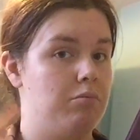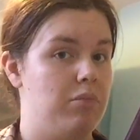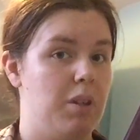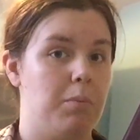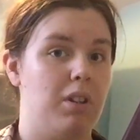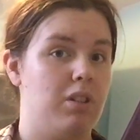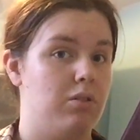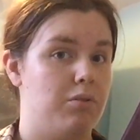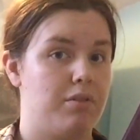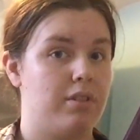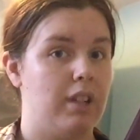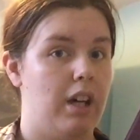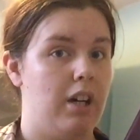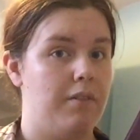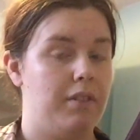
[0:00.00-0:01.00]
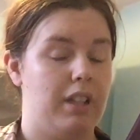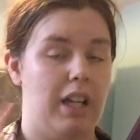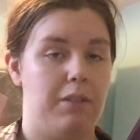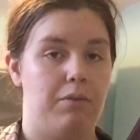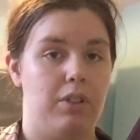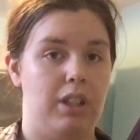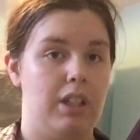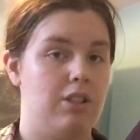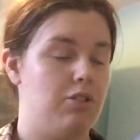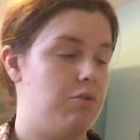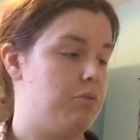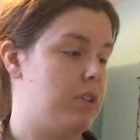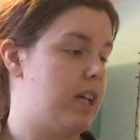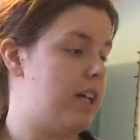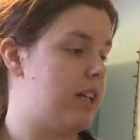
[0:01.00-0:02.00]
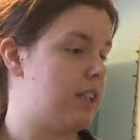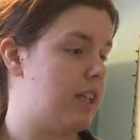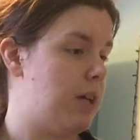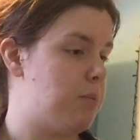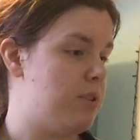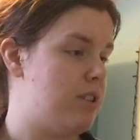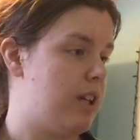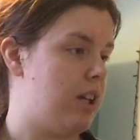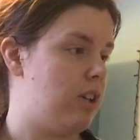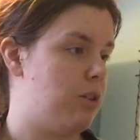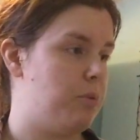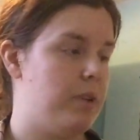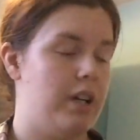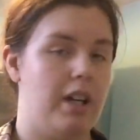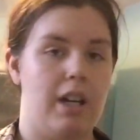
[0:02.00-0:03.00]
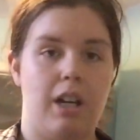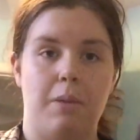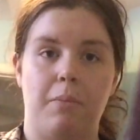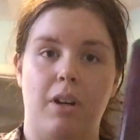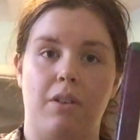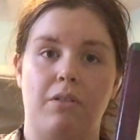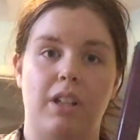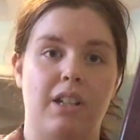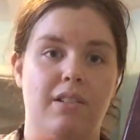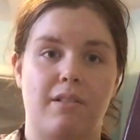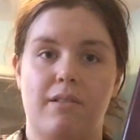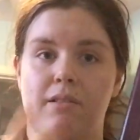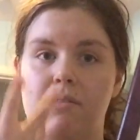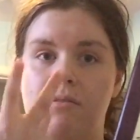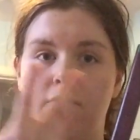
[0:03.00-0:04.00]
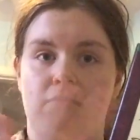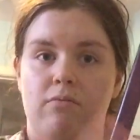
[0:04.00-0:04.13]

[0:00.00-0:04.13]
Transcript: biblical stuff and I really do like that particular way about his